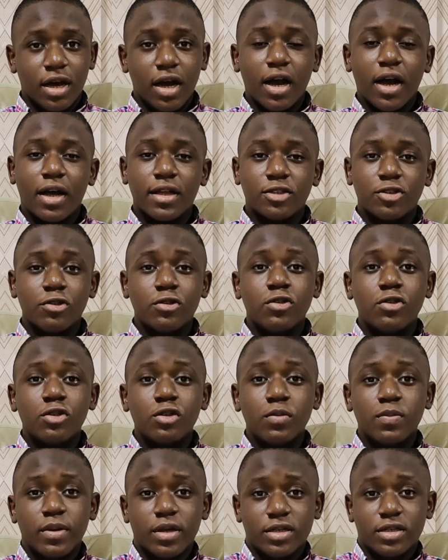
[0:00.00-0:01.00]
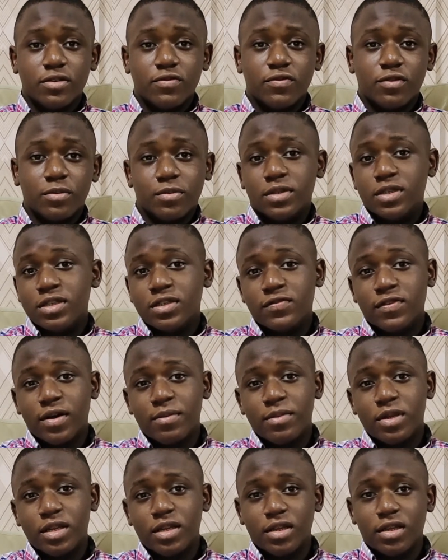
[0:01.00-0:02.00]
so person from this
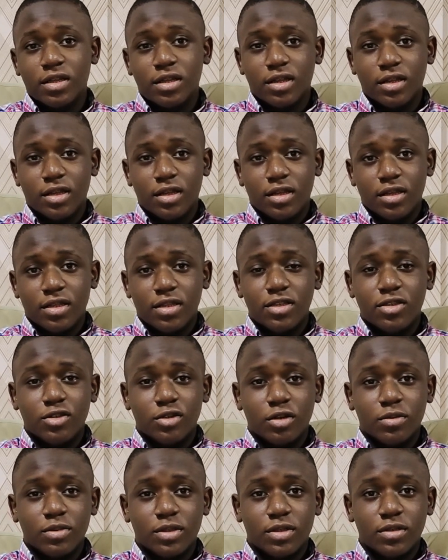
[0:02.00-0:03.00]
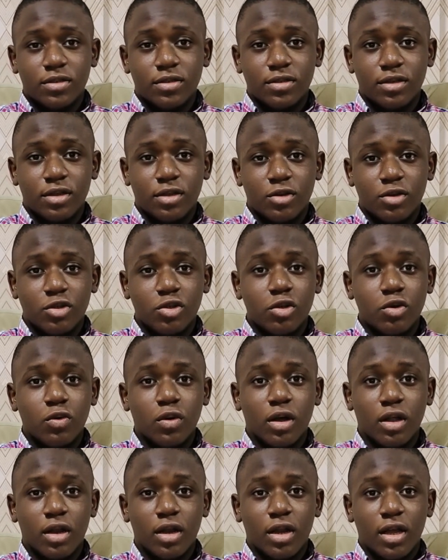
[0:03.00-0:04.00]
family did something so
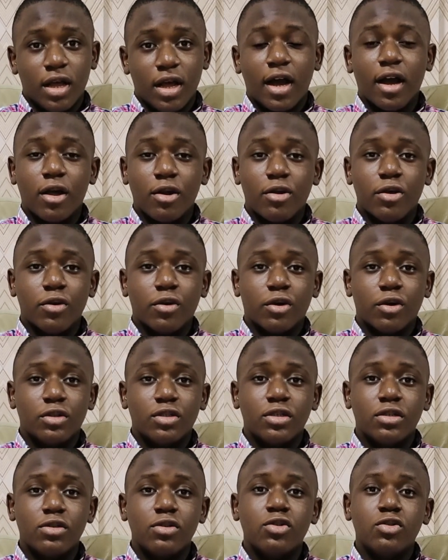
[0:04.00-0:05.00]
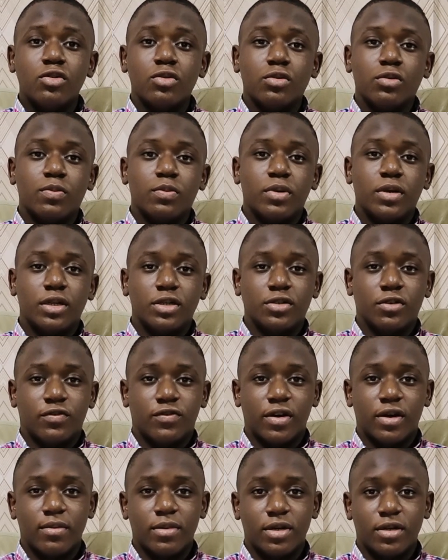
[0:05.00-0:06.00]
well, and they will continue to praise your
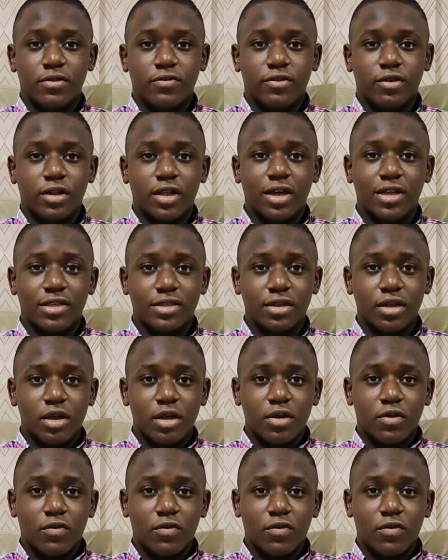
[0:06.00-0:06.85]
family for that,